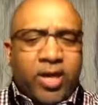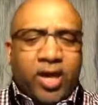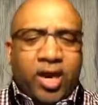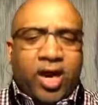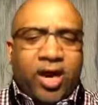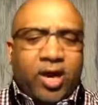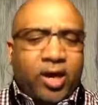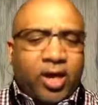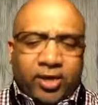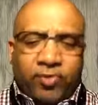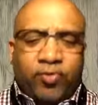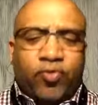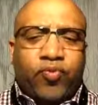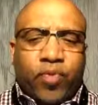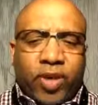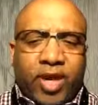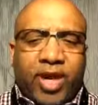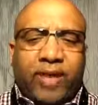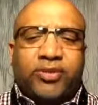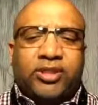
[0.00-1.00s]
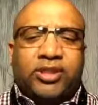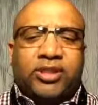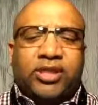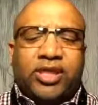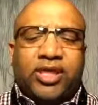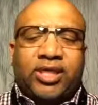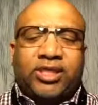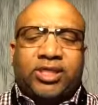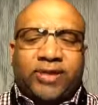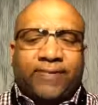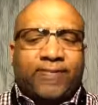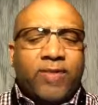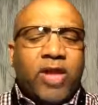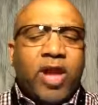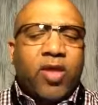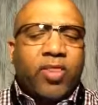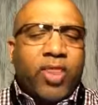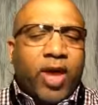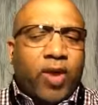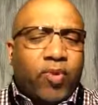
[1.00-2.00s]
uh, when I was teaching
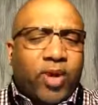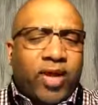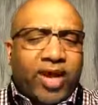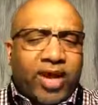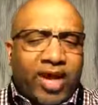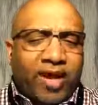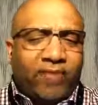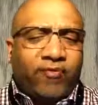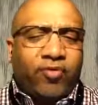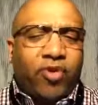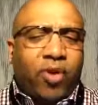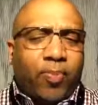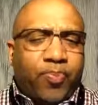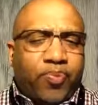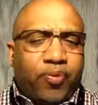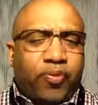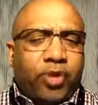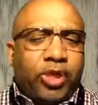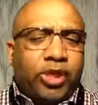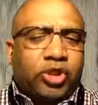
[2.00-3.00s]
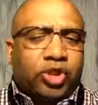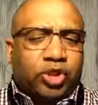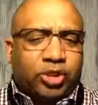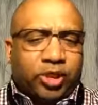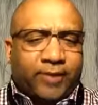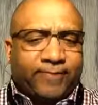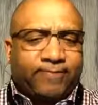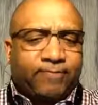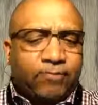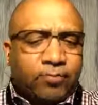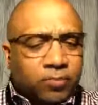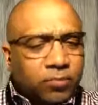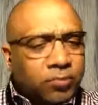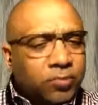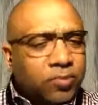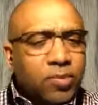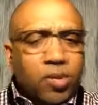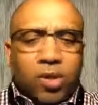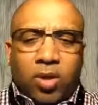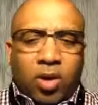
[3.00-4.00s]
that whenever a preacher
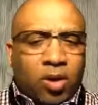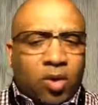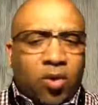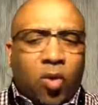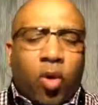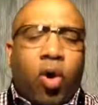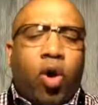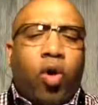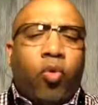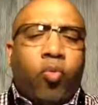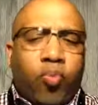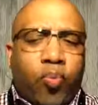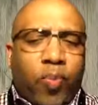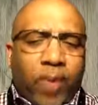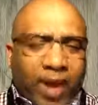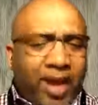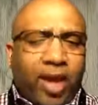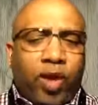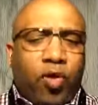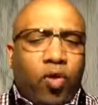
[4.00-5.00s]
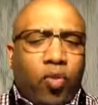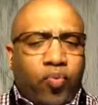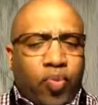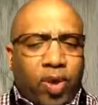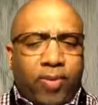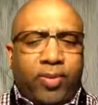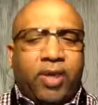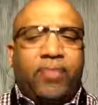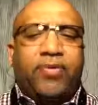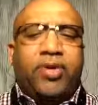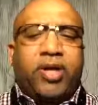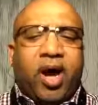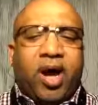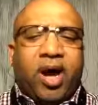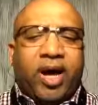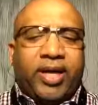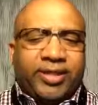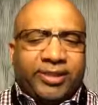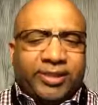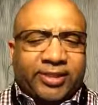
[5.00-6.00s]
or man or woman of
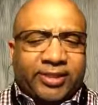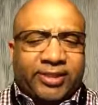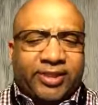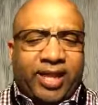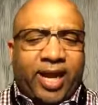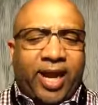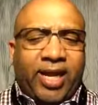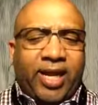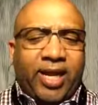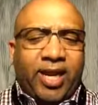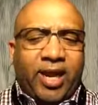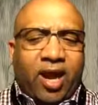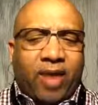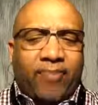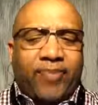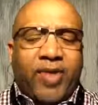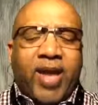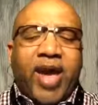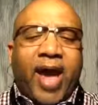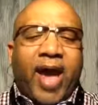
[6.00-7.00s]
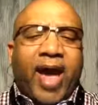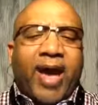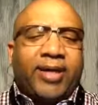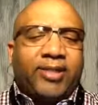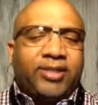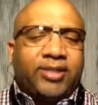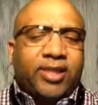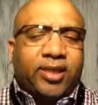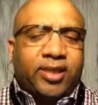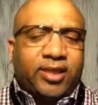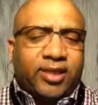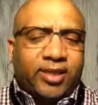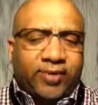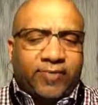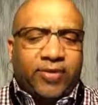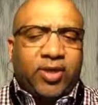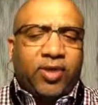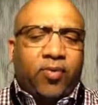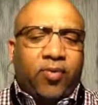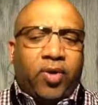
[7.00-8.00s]
God is standing up and
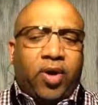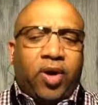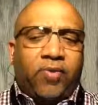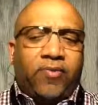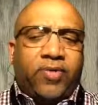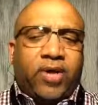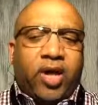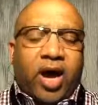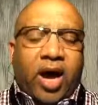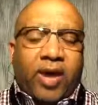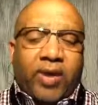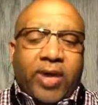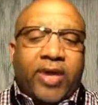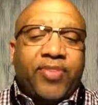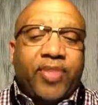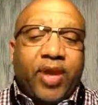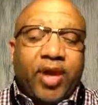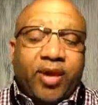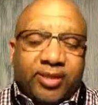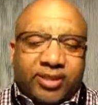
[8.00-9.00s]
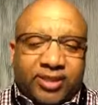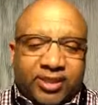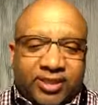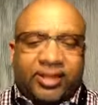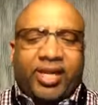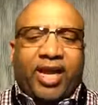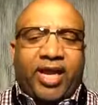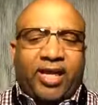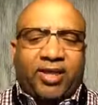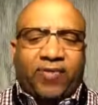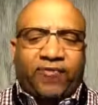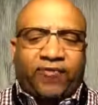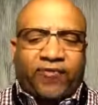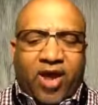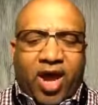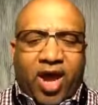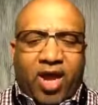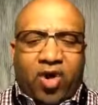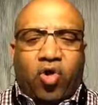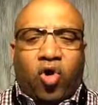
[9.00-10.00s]
delivering the word of God, and they are
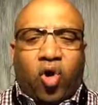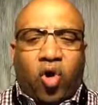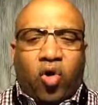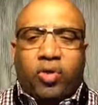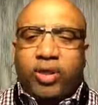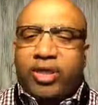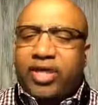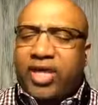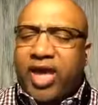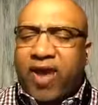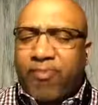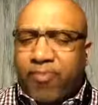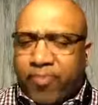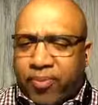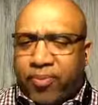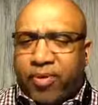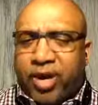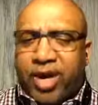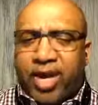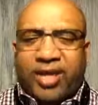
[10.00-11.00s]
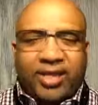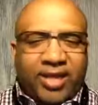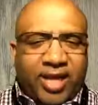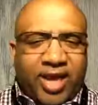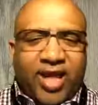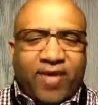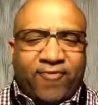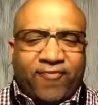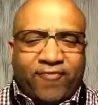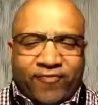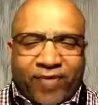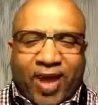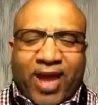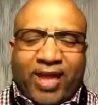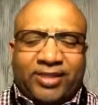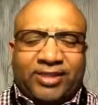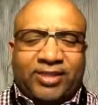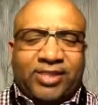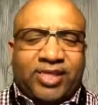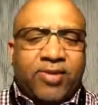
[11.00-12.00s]
sanctified, holy, have prayed, they have
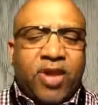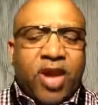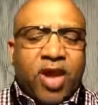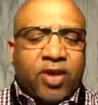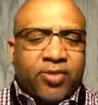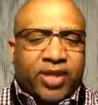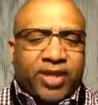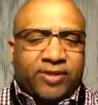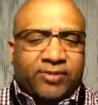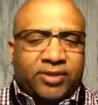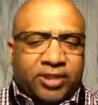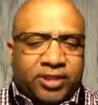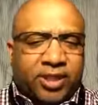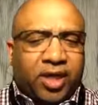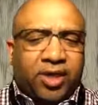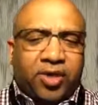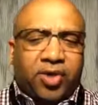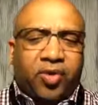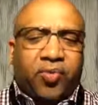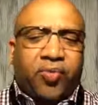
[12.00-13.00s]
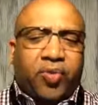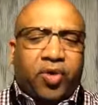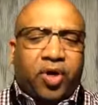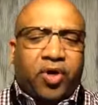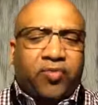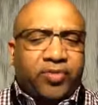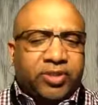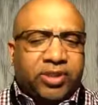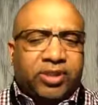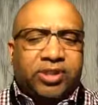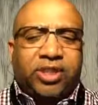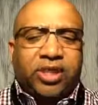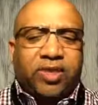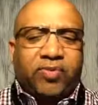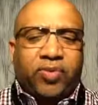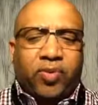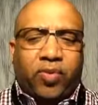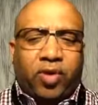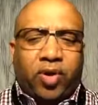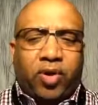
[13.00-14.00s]
fasted, they have studied the word,
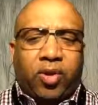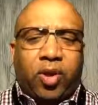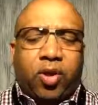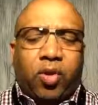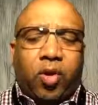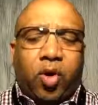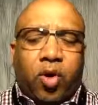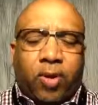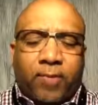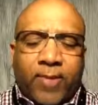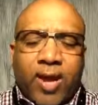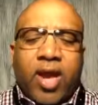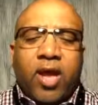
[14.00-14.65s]
received the word of the Lord.